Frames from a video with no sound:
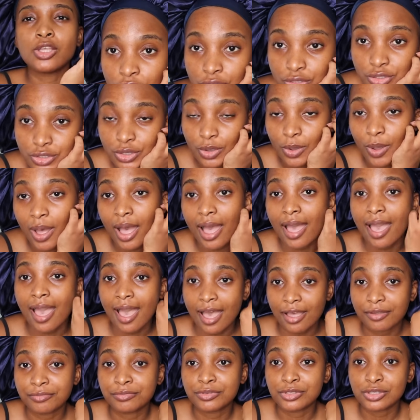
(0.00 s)
So I
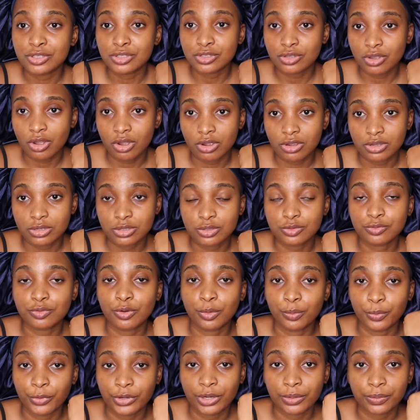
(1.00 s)
have these scars
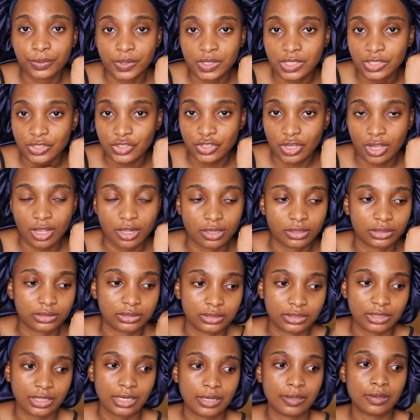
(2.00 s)
from when I was a child,
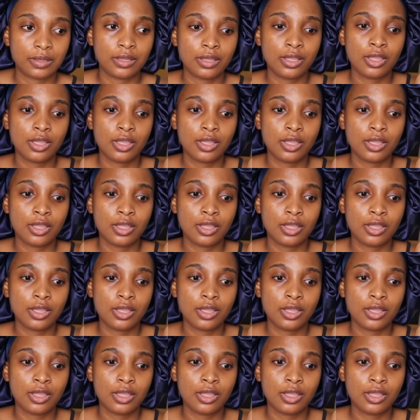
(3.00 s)
me.